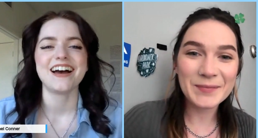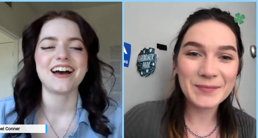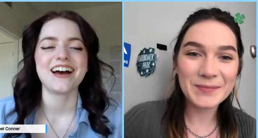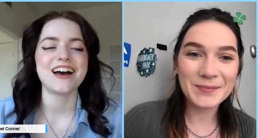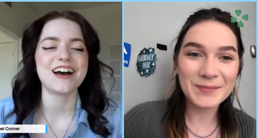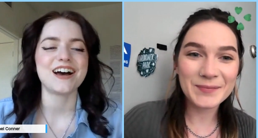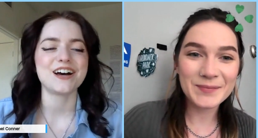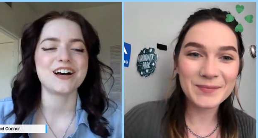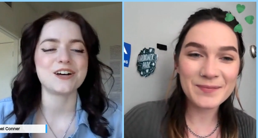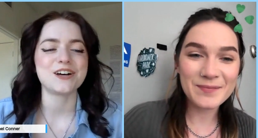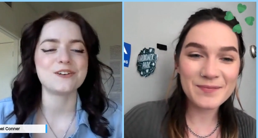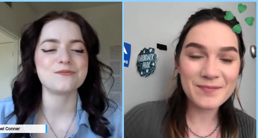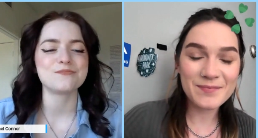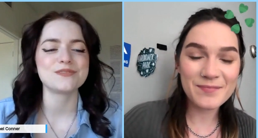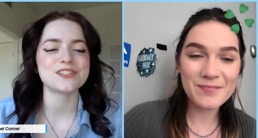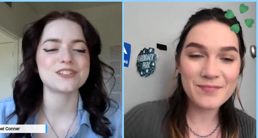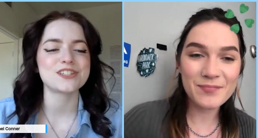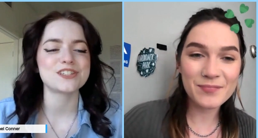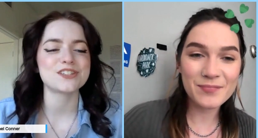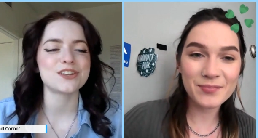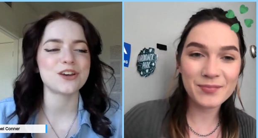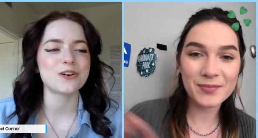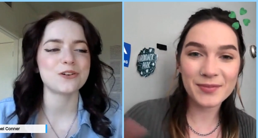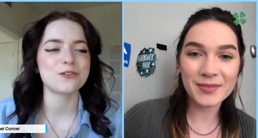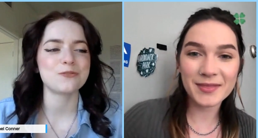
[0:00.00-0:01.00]
Speaker 1: um,
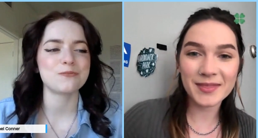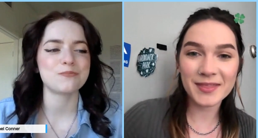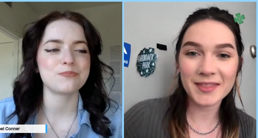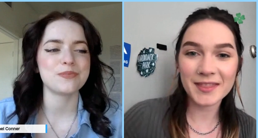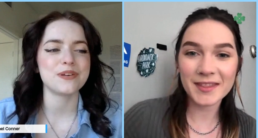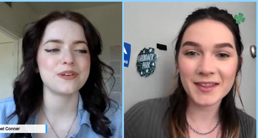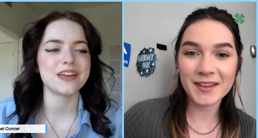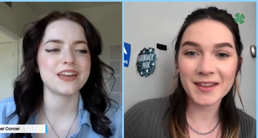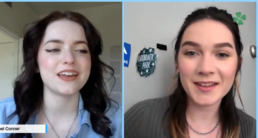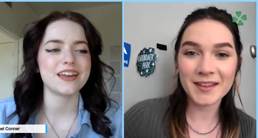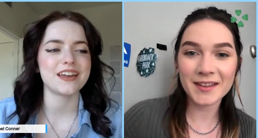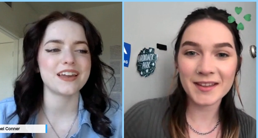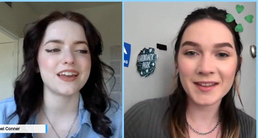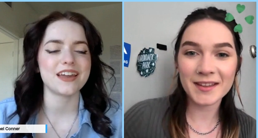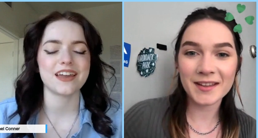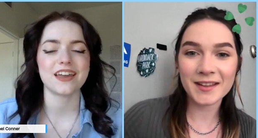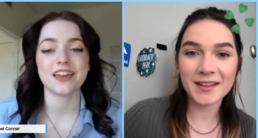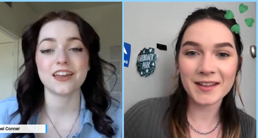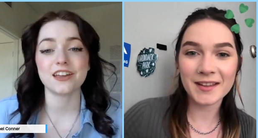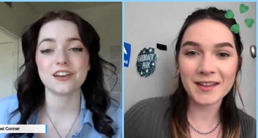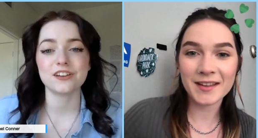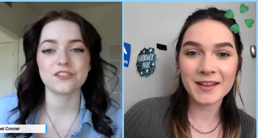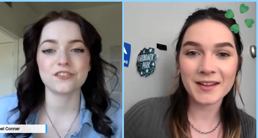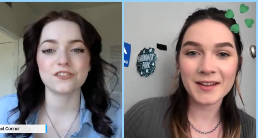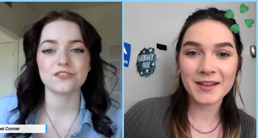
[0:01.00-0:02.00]
so, being
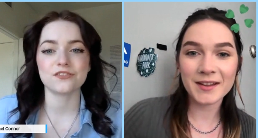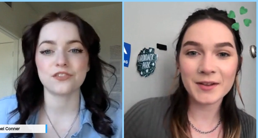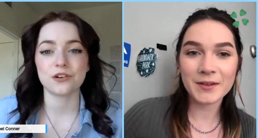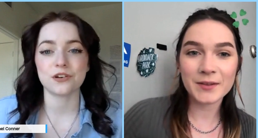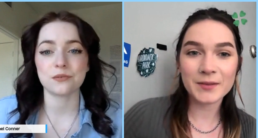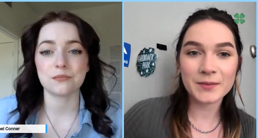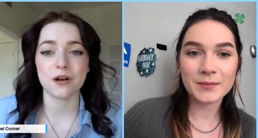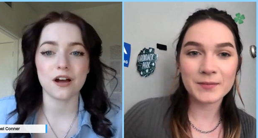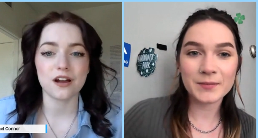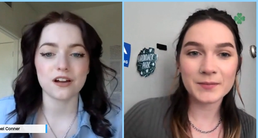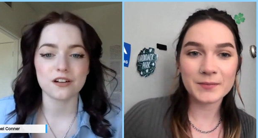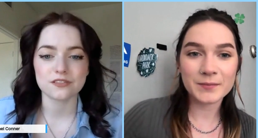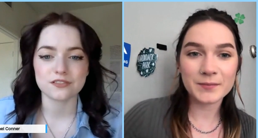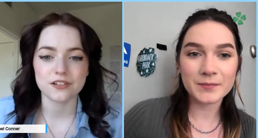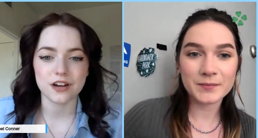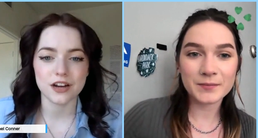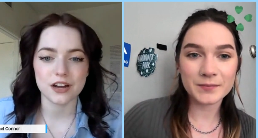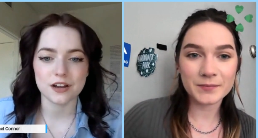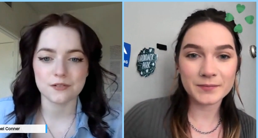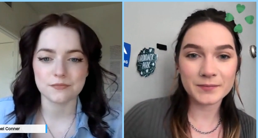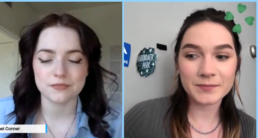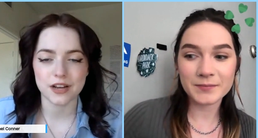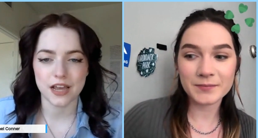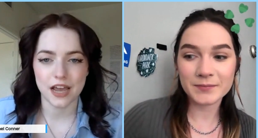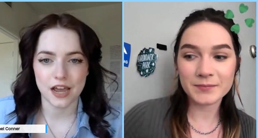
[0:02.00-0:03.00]
in Vermont
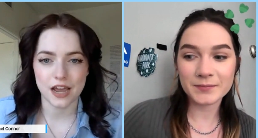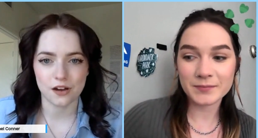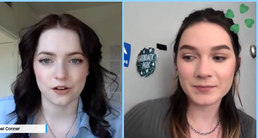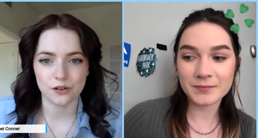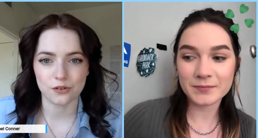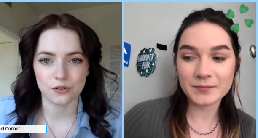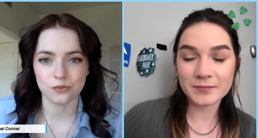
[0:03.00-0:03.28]
right now,